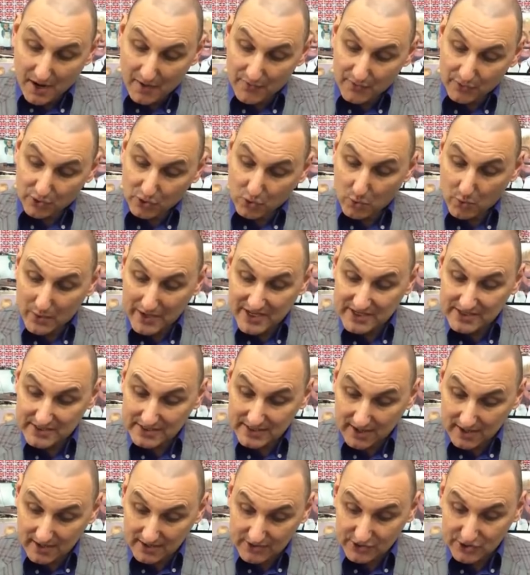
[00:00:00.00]
at the quiz
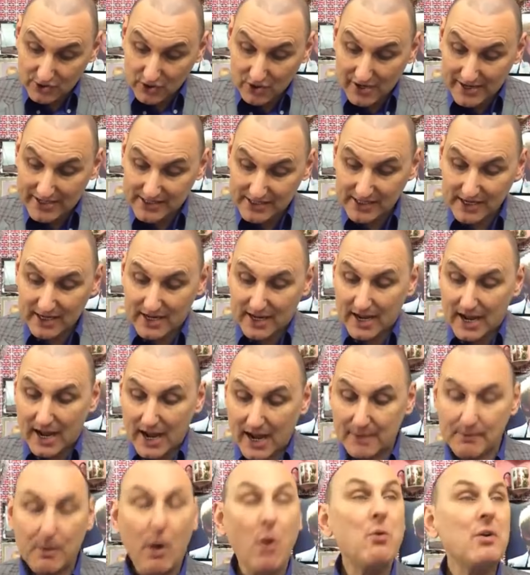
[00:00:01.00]
last night.
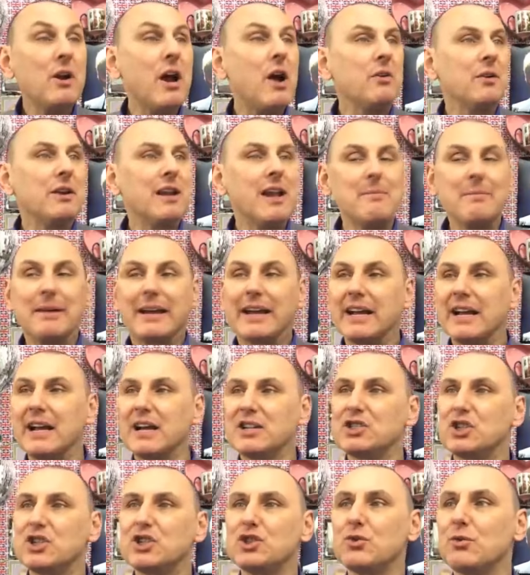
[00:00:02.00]
Um, oh, no. Let Me, can
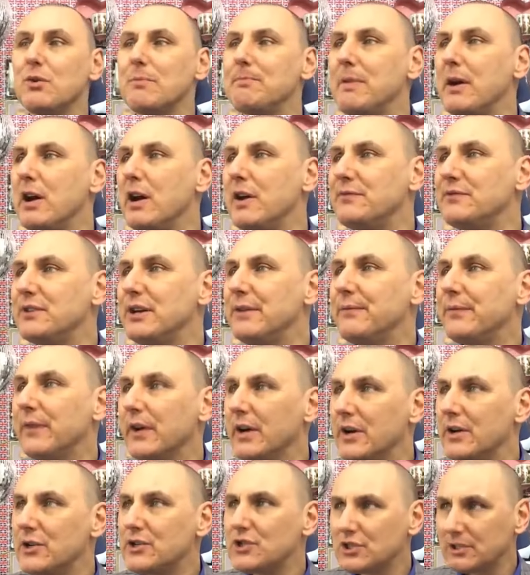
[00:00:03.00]
I just do a birthday
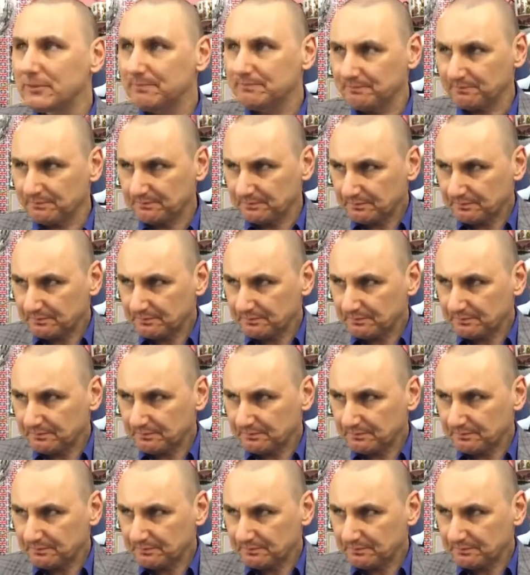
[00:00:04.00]
first?